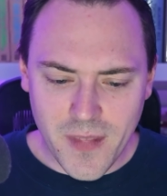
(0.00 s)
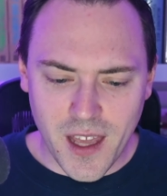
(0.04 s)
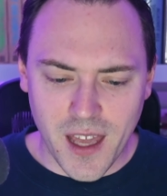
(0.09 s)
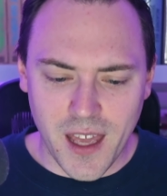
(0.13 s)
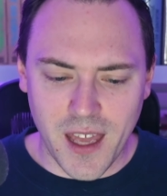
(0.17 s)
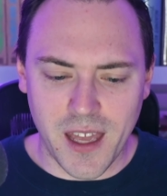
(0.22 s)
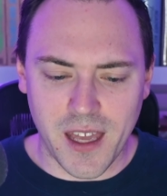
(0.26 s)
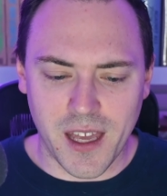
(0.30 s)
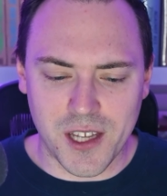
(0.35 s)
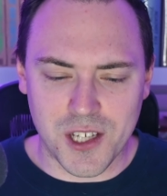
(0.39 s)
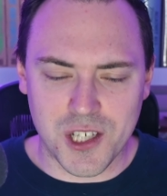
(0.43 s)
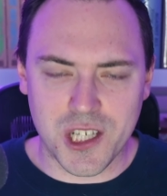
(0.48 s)

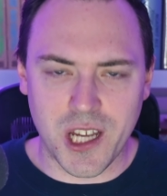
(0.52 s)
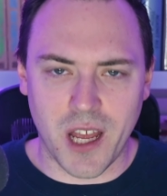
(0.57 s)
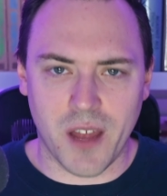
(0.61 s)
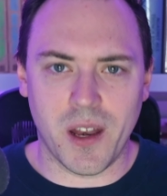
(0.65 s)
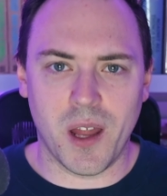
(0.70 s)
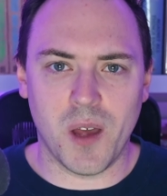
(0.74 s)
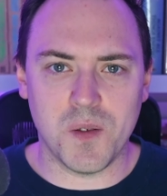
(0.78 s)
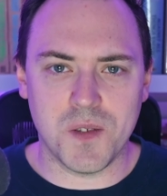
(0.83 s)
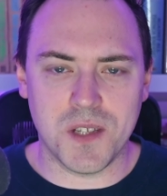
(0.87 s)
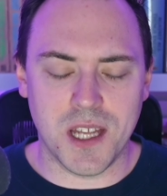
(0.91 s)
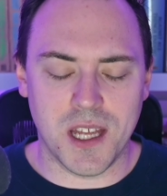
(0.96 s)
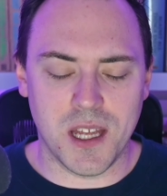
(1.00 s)
a shout
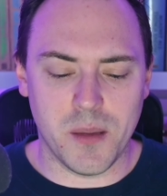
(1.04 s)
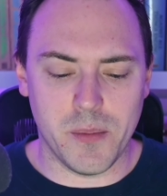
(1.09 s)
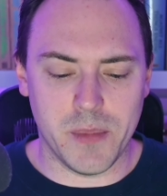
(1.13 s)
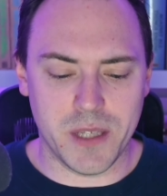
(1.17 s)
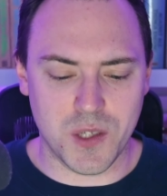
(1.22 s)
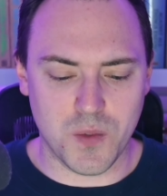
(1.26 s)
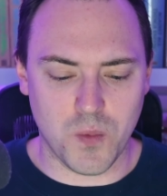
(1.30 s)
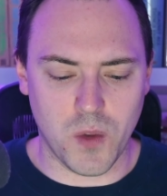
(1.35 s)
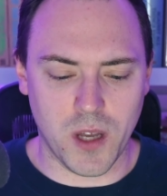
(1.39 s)
out to him as